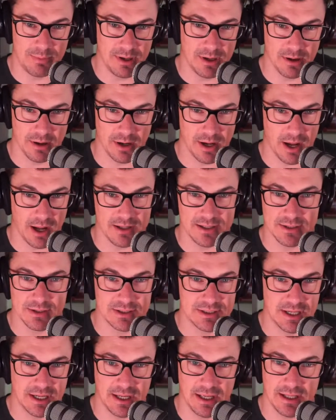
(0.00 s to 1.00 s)
beer and
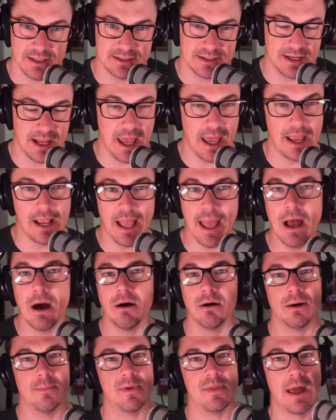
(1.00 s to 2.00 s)
concert tickets and hang
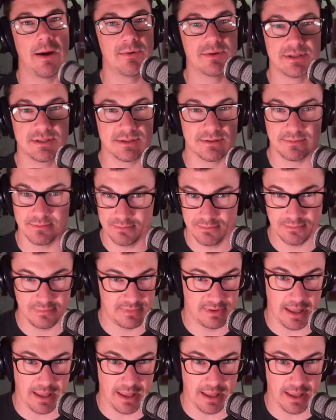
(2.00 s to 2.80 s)
out. That was